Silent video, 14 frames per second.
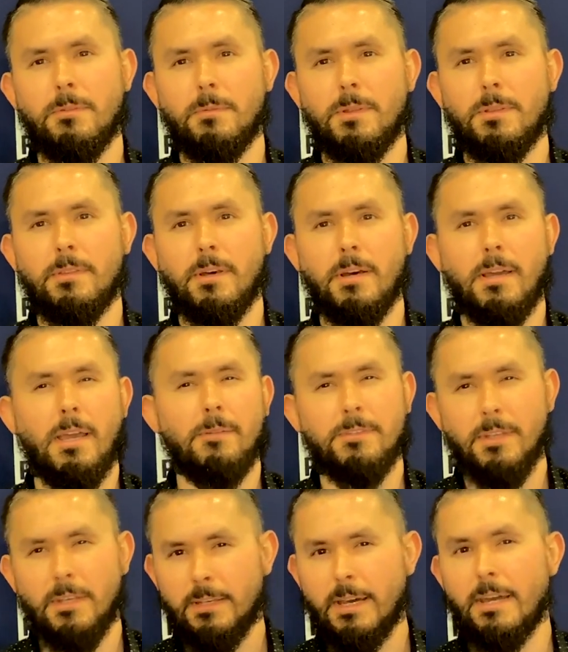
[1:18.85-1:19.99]
with uh,
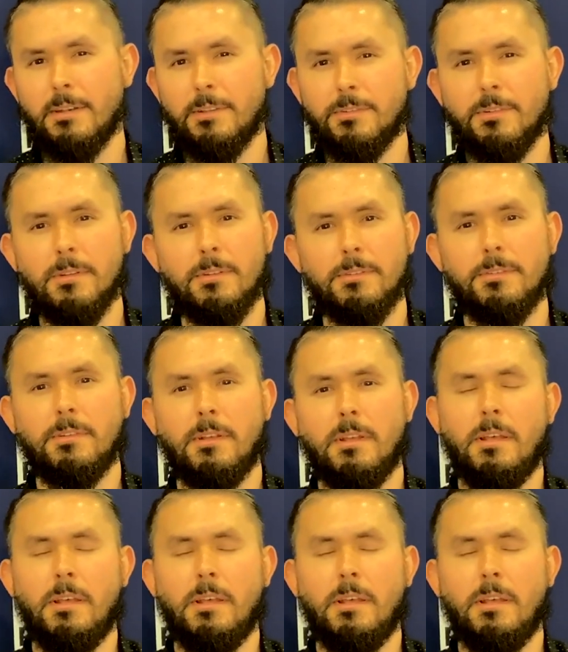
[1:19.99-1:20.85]
FDA guidances,